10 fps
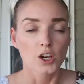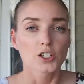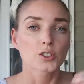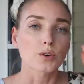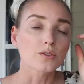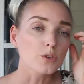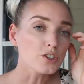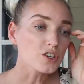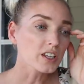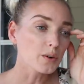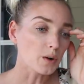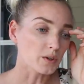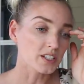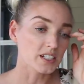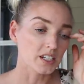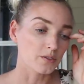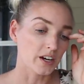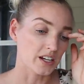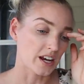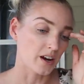So unfortunately what we're seeing
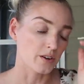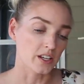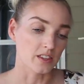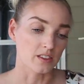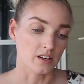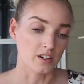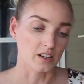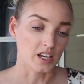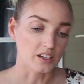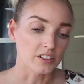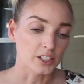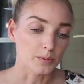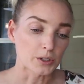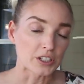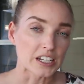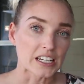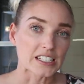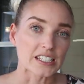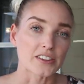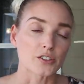right now in the avian community
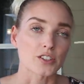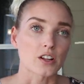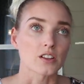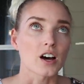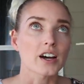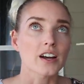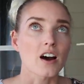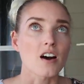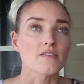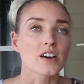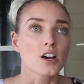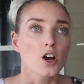is that there's a lot of